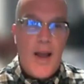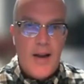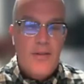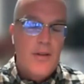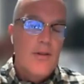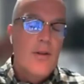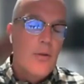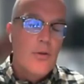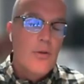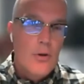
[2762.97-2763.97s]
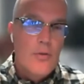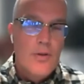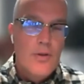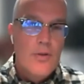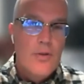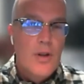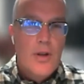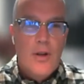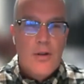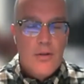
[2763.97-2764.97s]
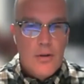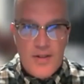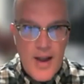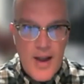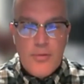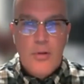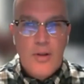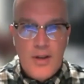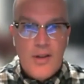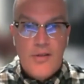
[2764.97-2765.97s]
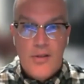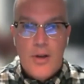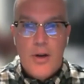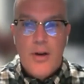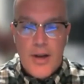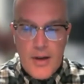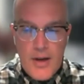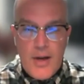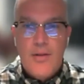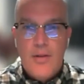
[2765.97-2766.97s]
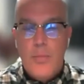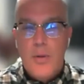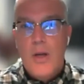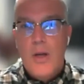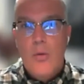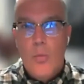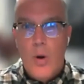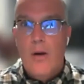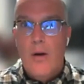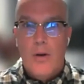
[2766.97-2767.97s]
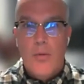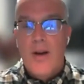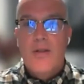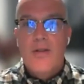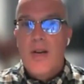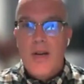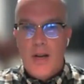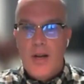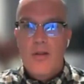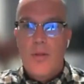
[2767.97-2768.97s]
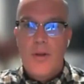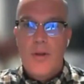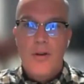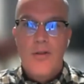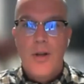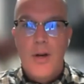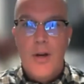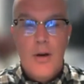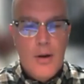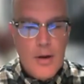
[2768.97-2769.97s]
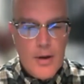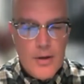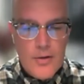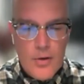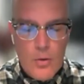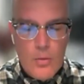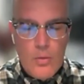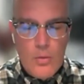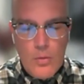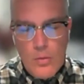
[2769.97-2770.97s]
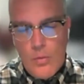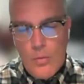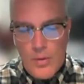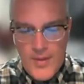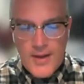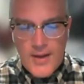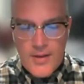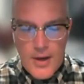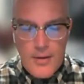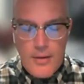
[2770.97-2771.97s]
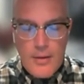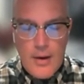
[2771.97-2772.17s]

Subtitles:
access to other services. So it is absolutely necessary, and it needs to be where the greatest need is within our city. So with that said,